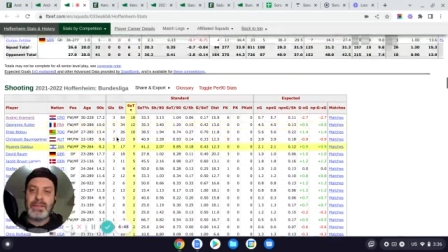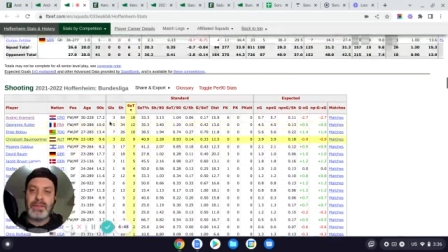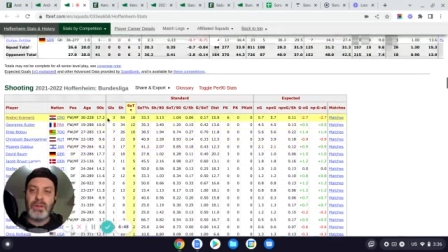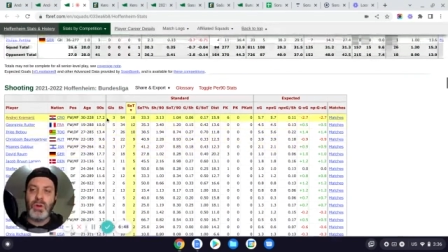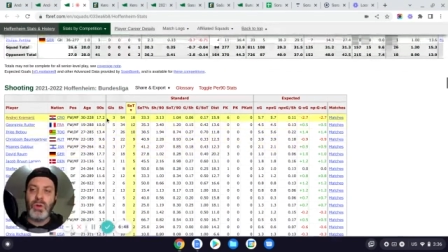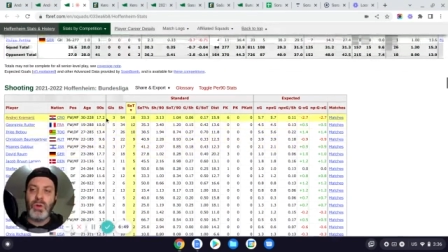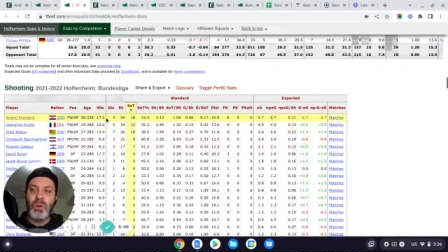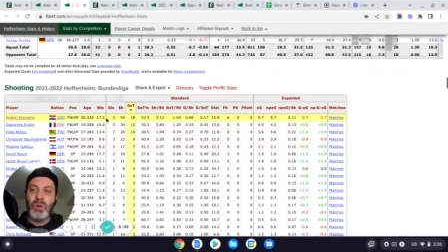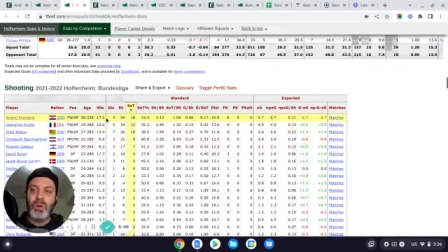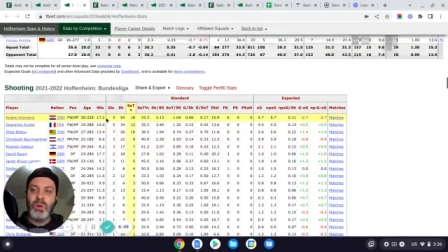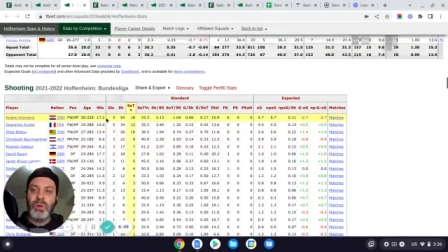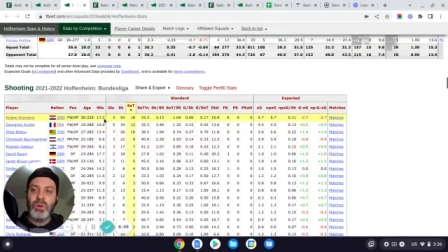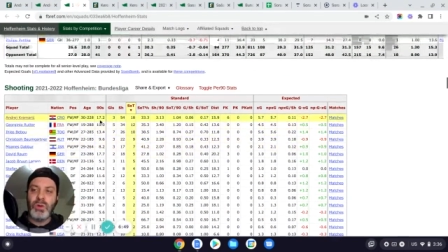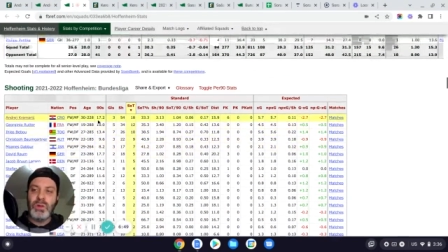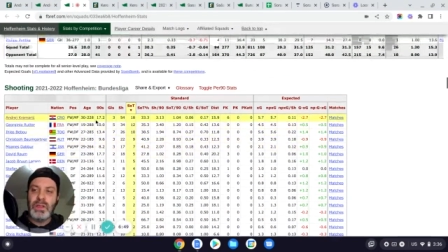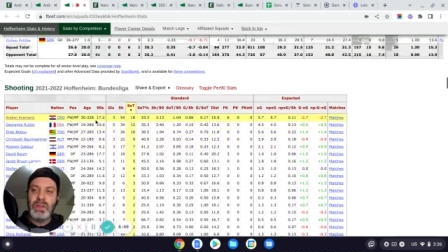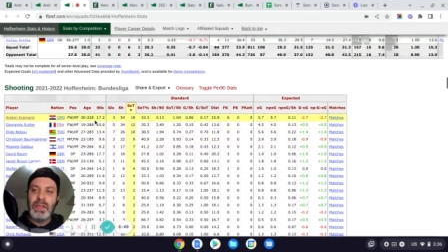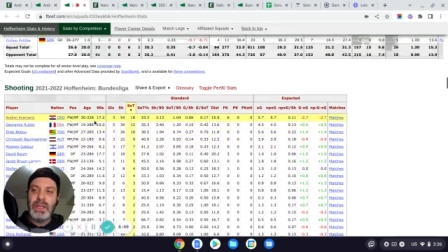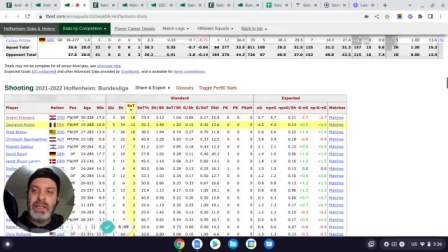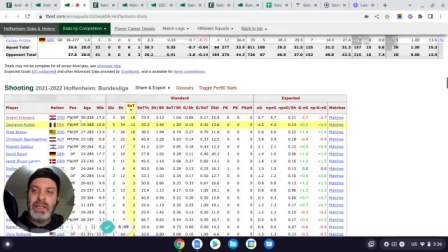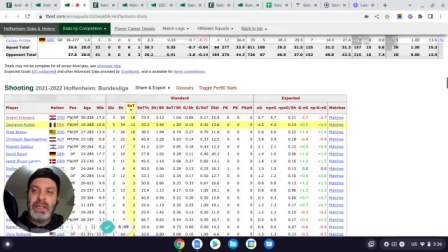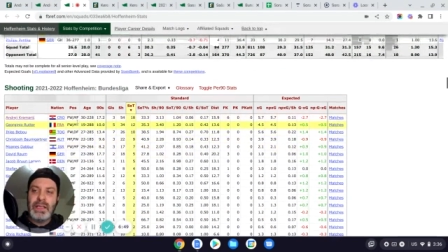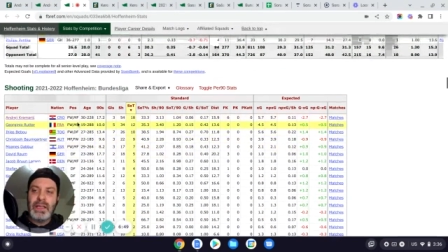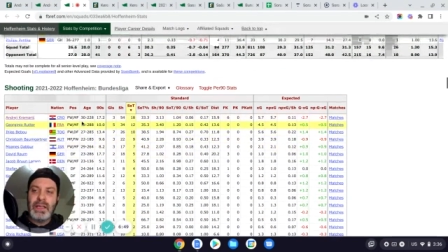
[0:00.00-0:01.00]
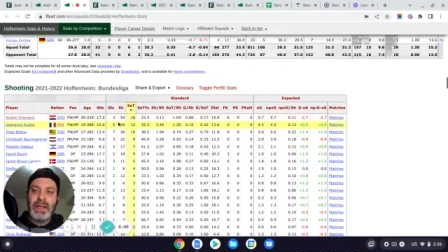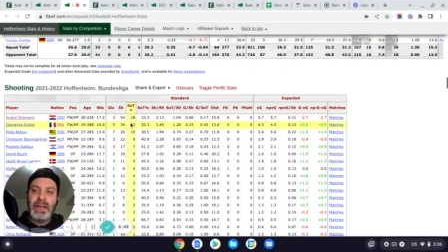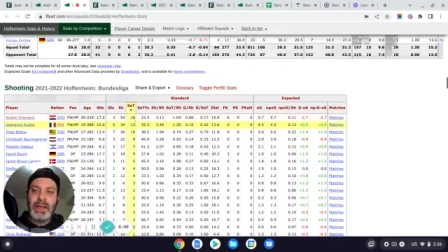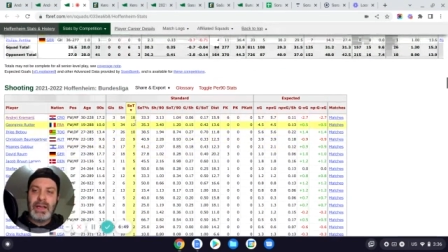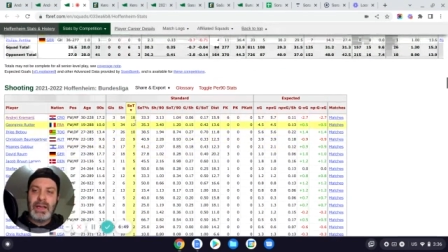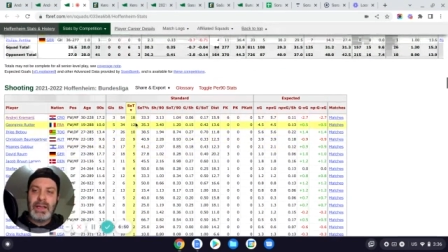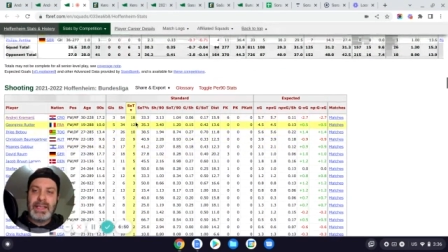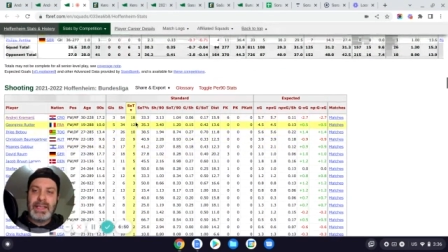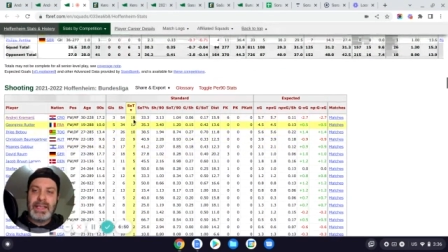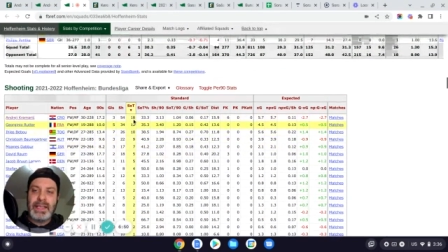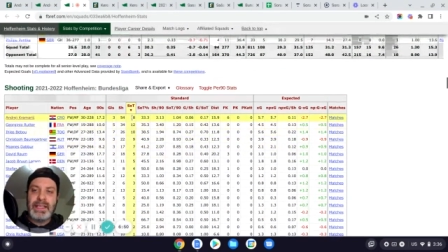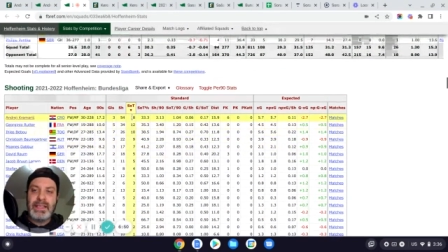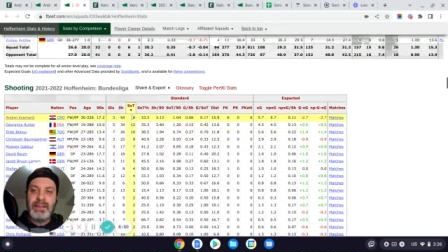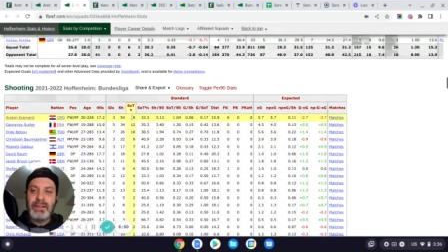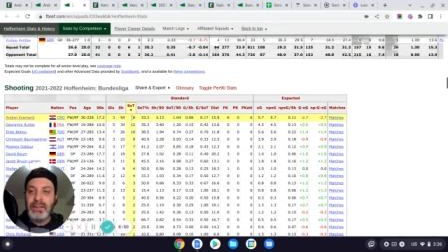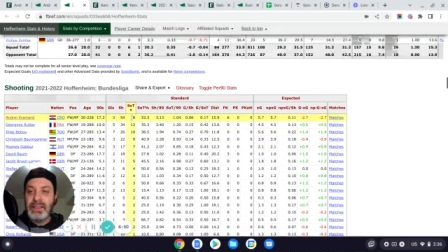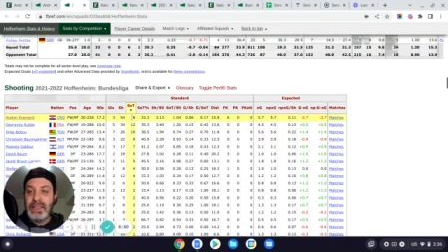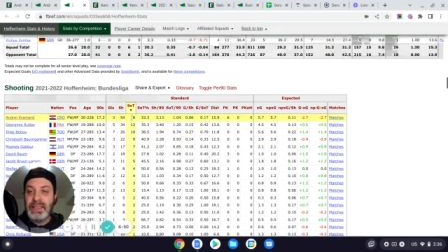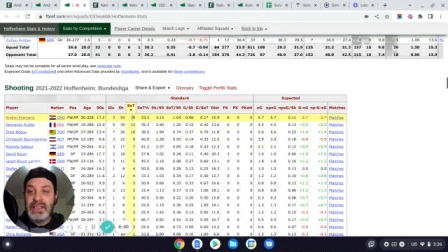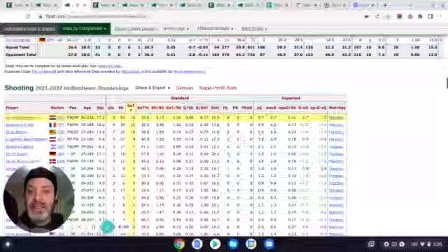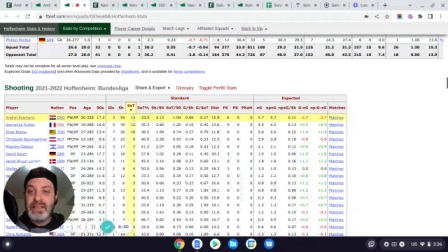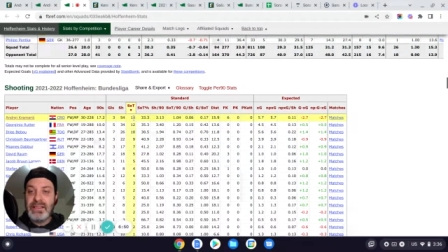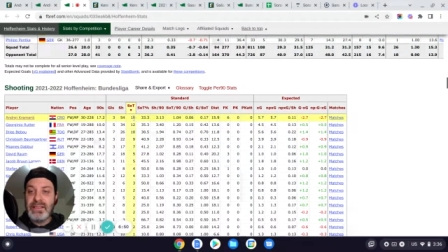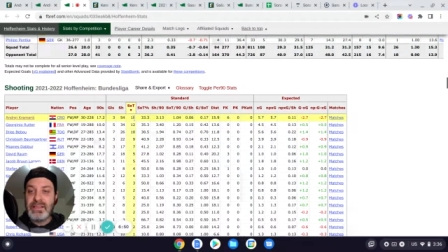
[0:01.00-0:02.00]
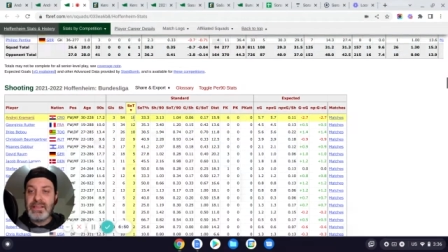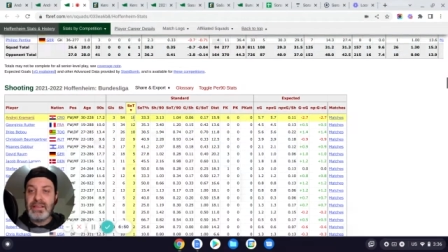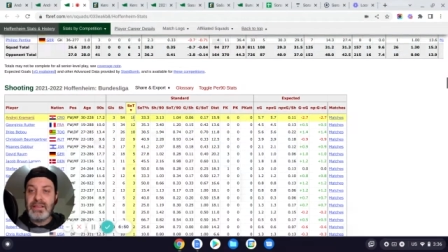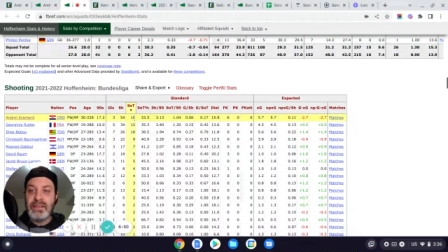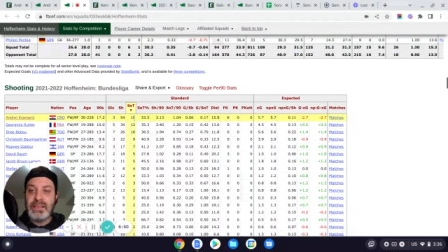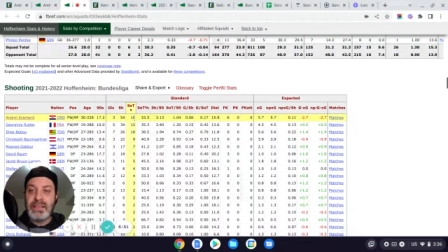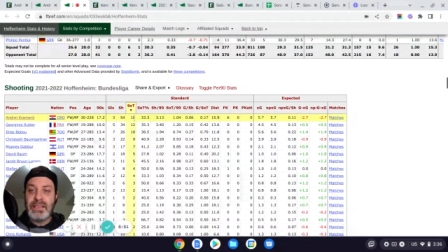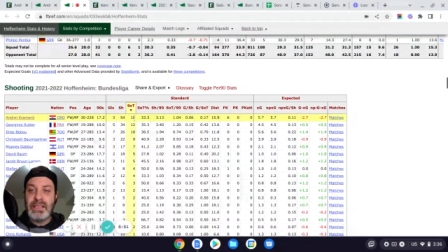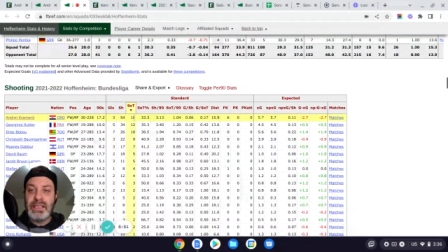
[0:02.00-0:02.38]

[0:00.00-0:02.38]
as a whole, he leads the